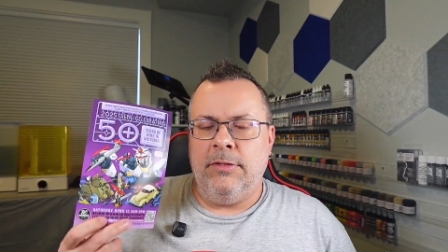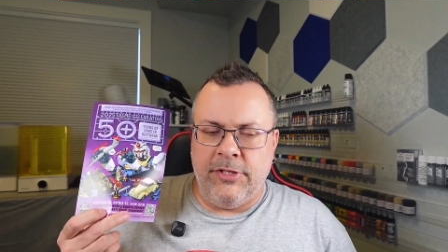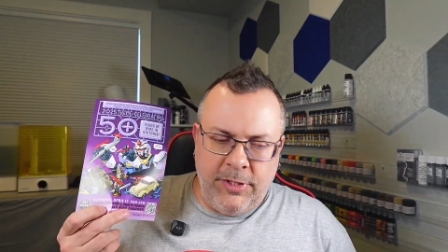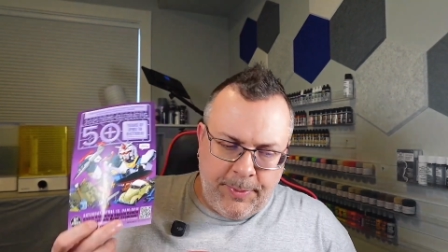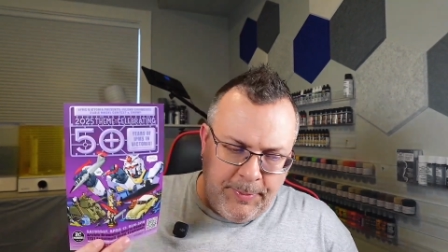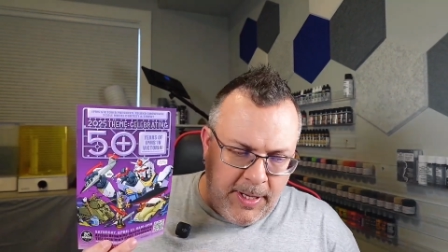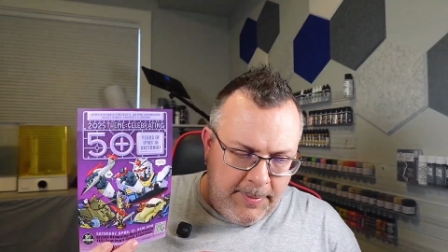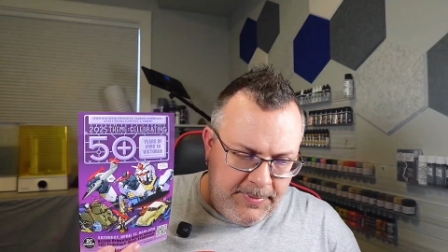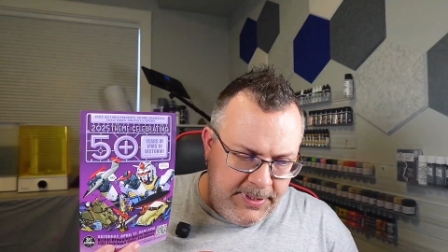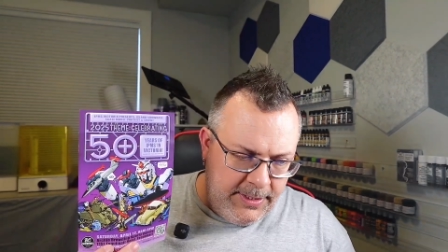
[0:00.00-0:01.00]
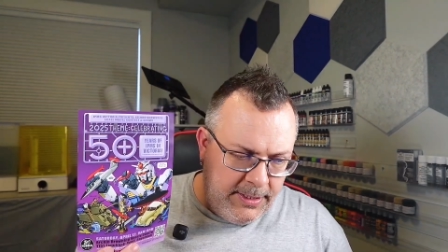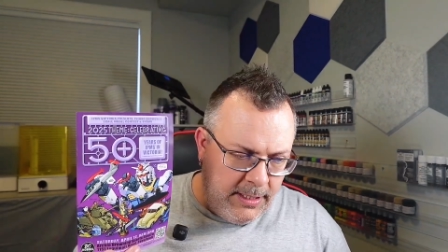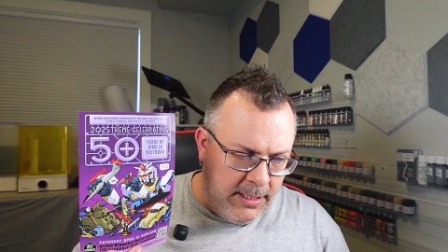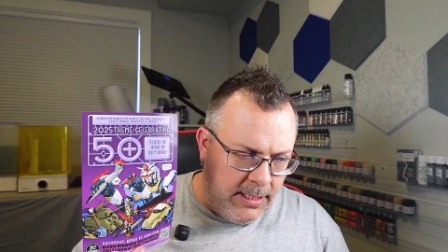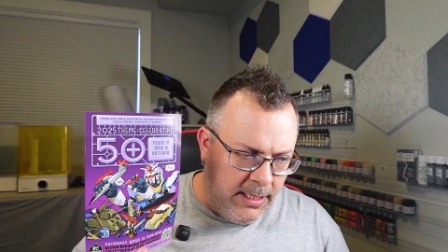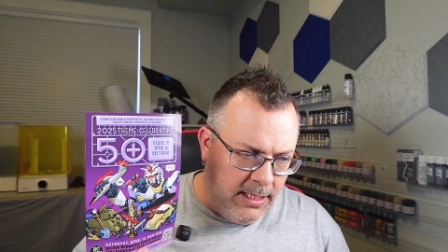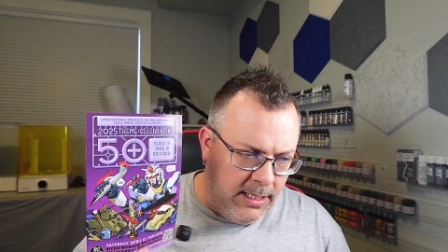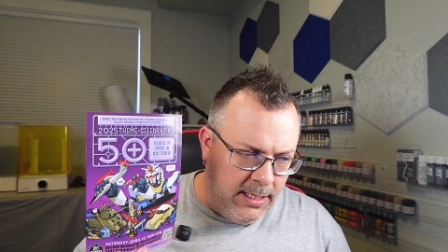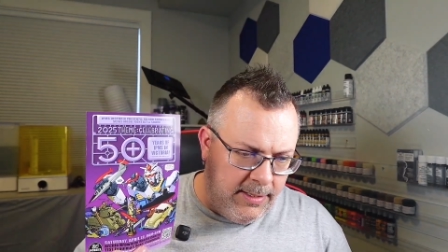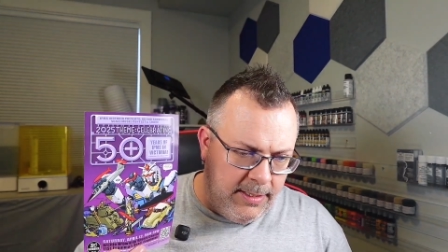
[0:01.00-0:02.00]
Super pumped.
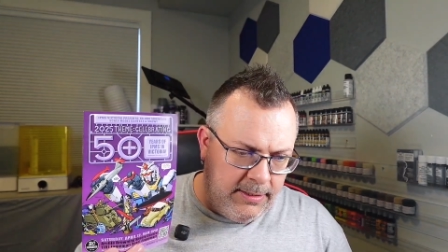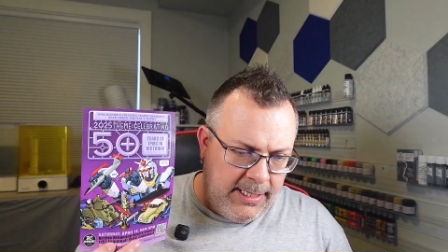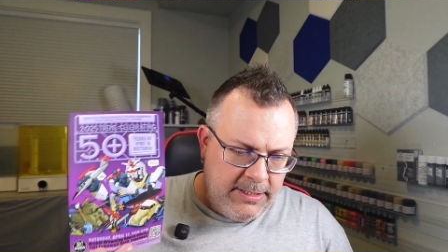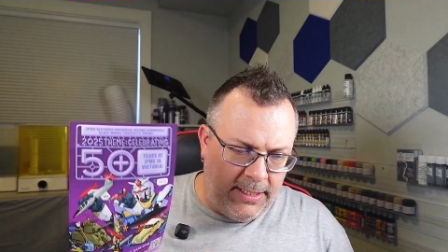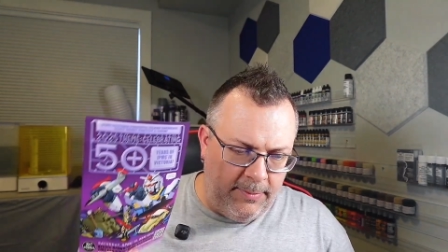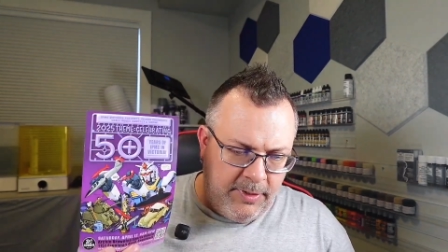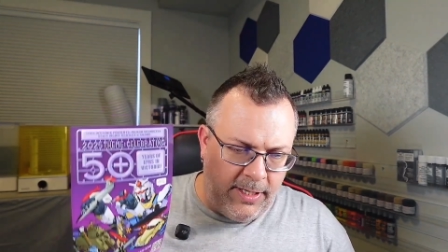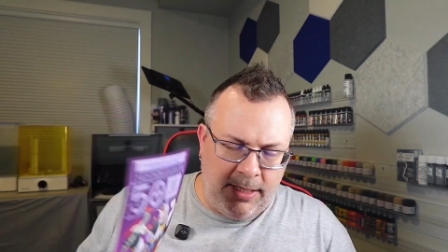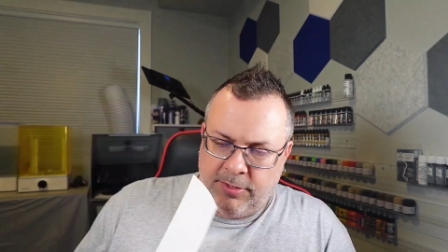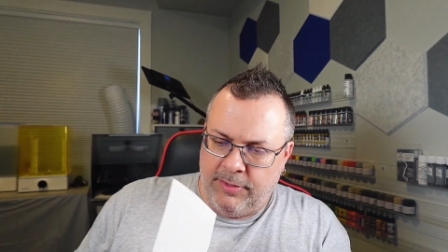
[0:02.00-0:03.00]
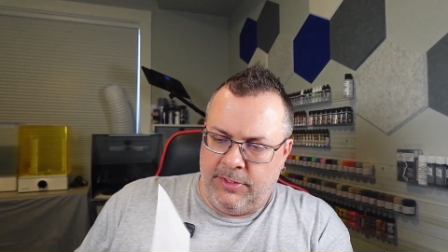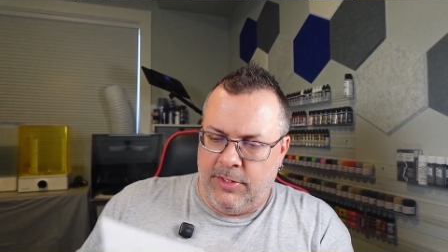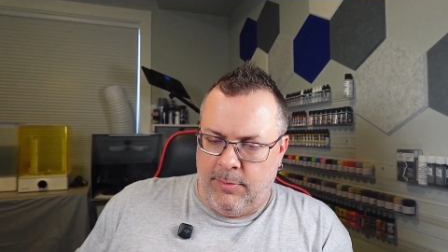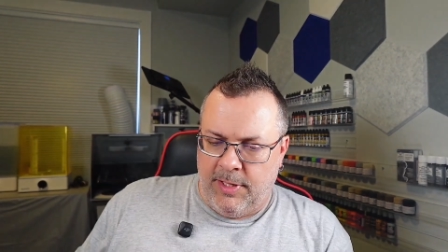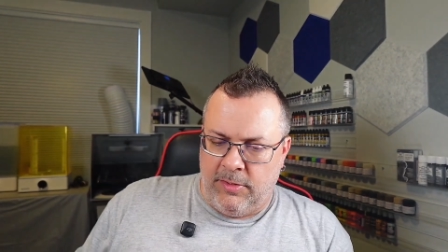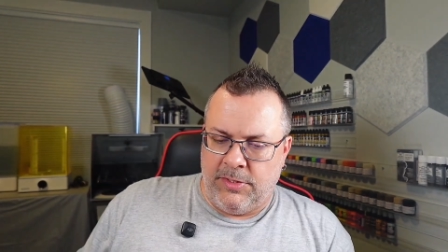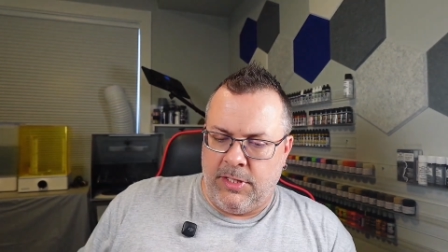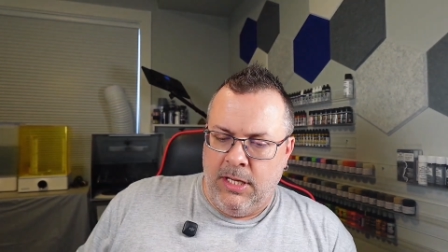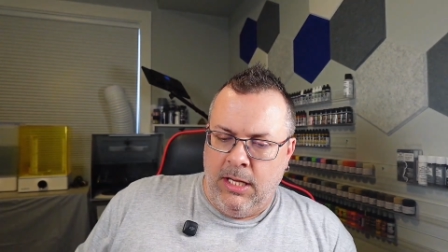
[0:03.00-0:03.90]
Like I said, I'm going to enter the 2 builds.